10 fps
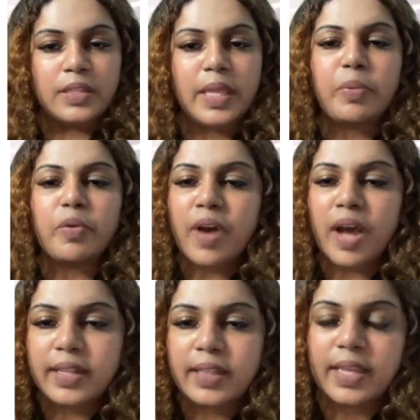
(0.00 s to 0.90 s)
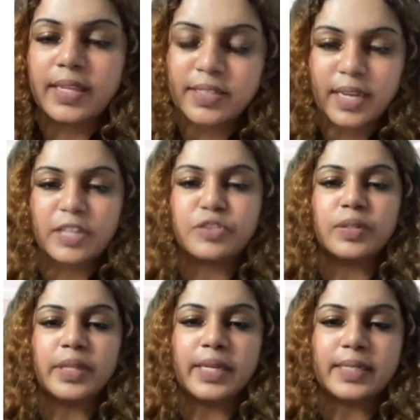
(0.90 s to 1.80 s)
They provide the
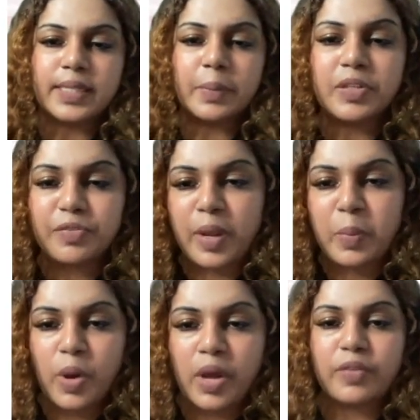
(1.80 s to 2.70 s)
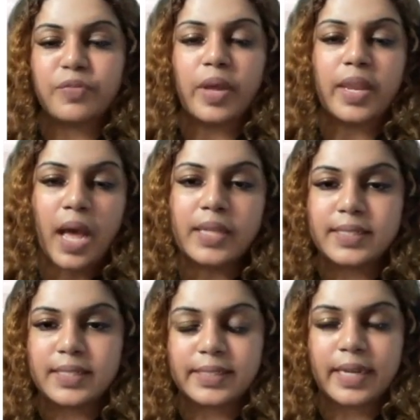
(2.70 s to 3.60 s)
internationally accepted framework for
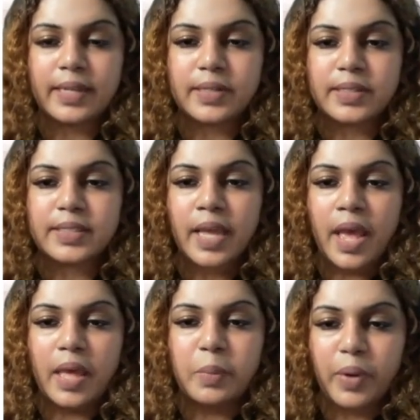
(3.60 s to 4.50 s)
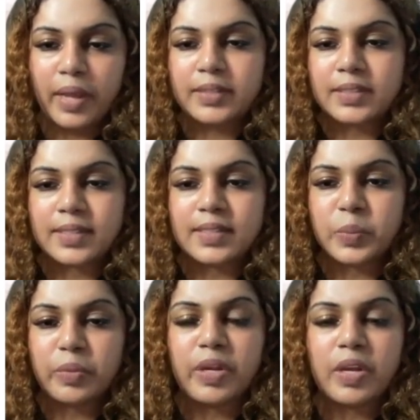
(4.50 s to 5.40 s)
enhancing standards and
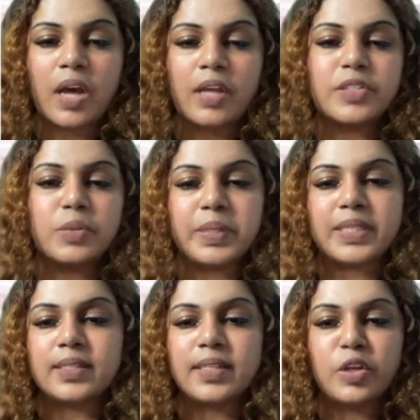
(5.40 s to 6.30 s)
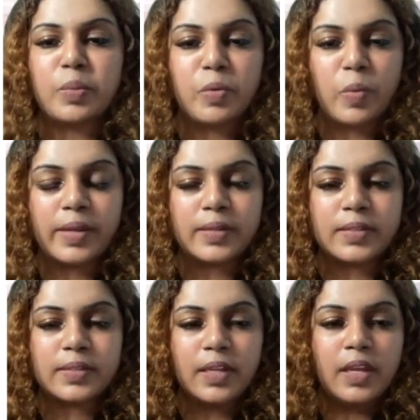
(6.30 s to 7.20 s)
practices with regard to business and human
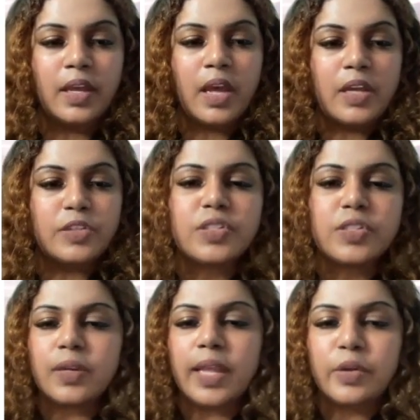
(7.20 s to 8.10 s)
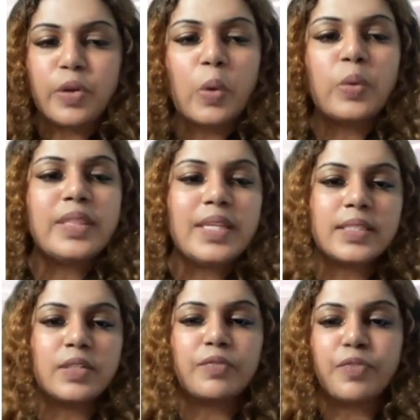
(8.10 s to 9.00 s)
rights. Just to let you know,
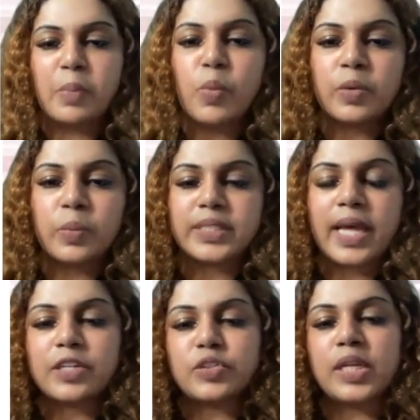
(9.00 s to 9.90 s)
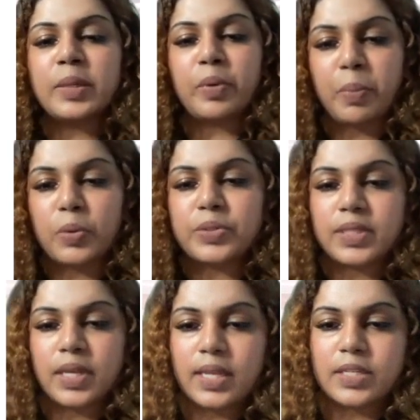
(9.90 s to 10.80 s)
this framework was actually
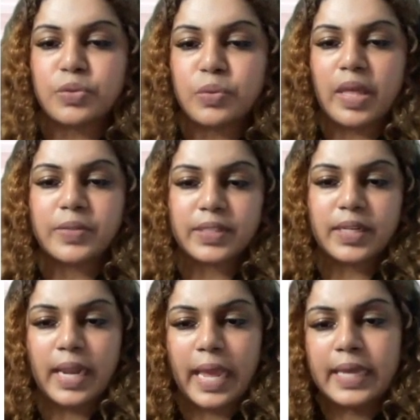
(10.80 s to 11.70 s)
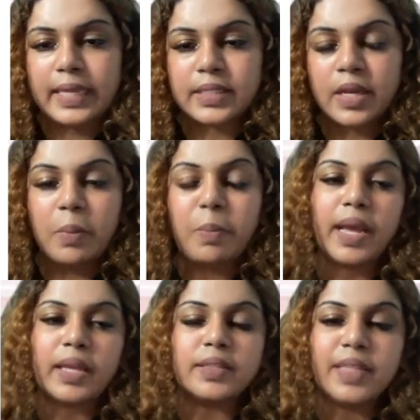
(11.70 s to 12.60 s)
proposed in 2008
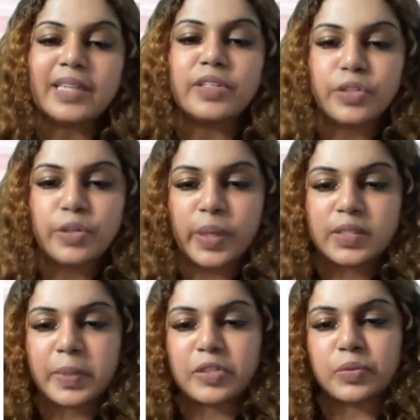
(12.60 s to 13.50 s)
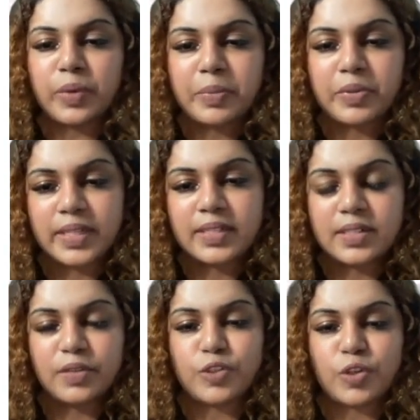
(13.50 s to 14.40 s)
by then UN Special
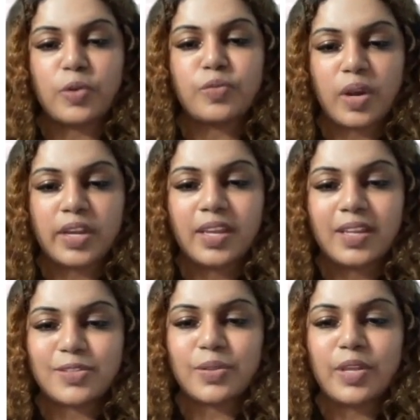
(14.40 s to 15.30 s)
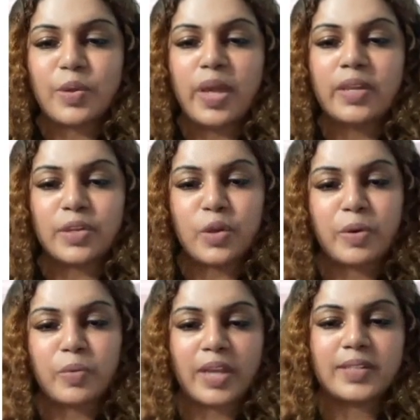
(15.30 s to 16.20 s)
Representative John Ruggie to the UN
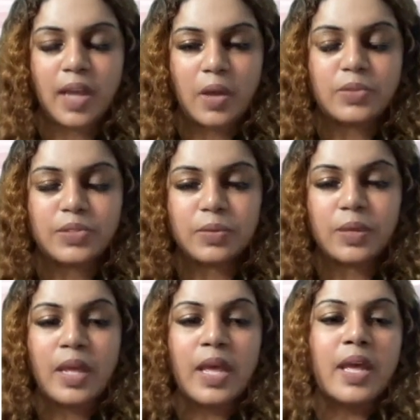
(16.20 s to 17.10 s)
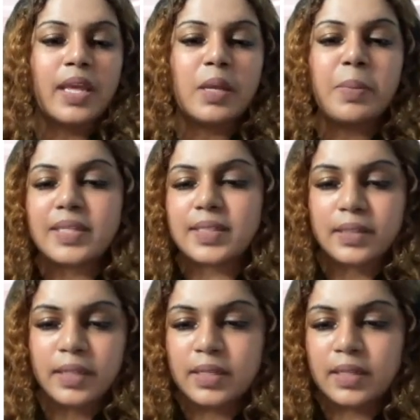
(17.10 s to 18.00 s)
Human Rights Council. He
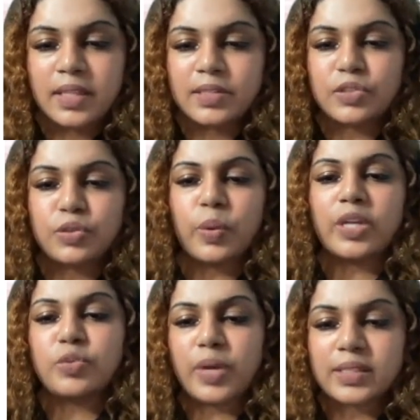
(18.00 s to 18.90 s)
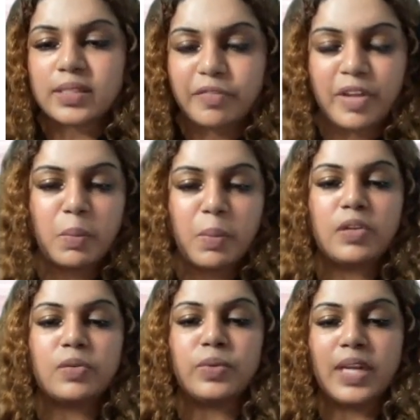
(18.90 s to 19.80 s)
basically did this to address the
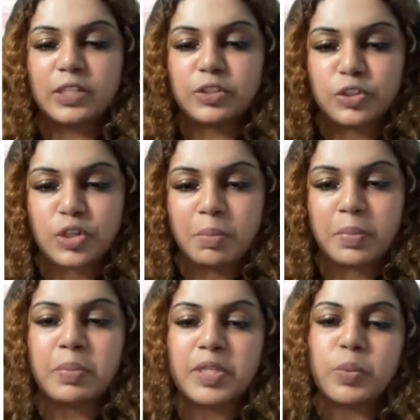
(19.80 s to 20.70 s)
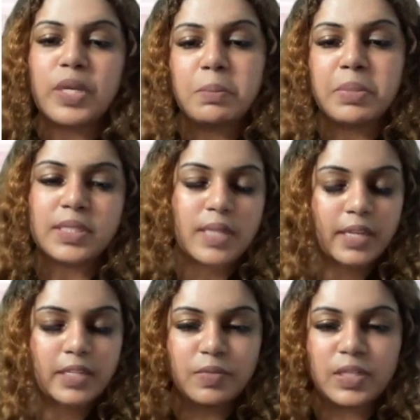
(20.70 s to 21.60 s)
fundamental relationship between business
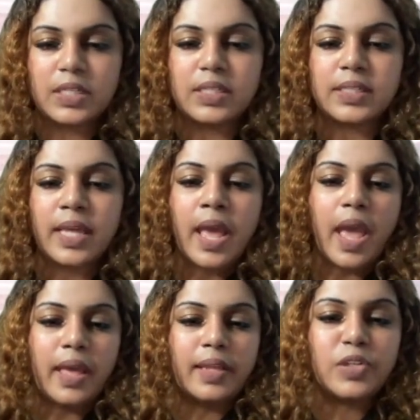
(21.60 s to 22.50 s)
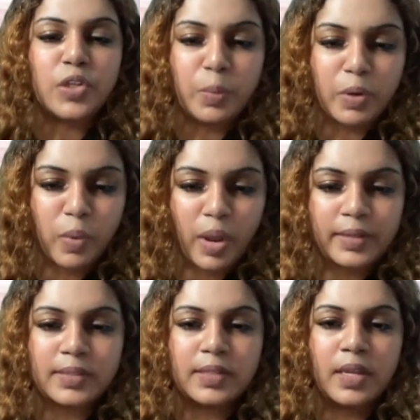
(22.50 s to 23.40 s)
activities and human
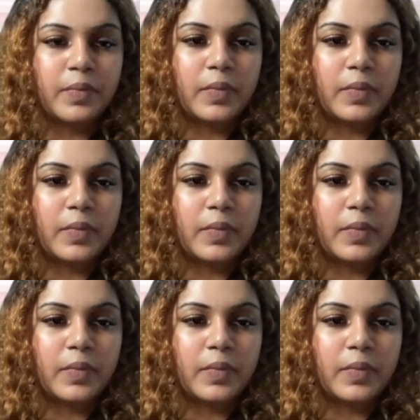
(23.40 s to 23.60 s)
rights.